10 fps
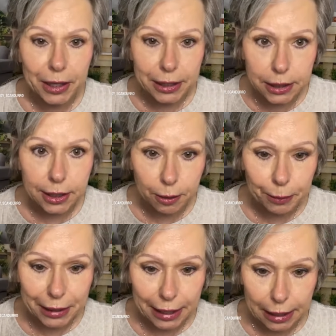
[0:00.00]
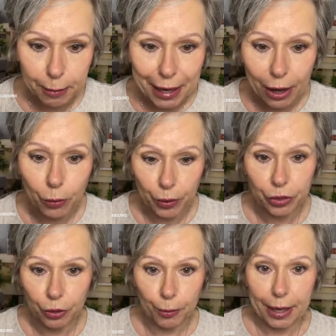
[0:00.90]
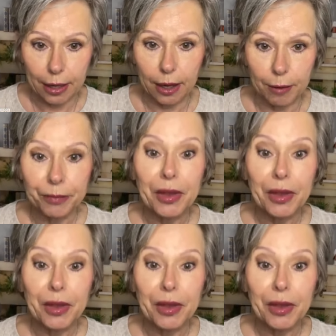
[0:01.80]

to complain about with your makeup,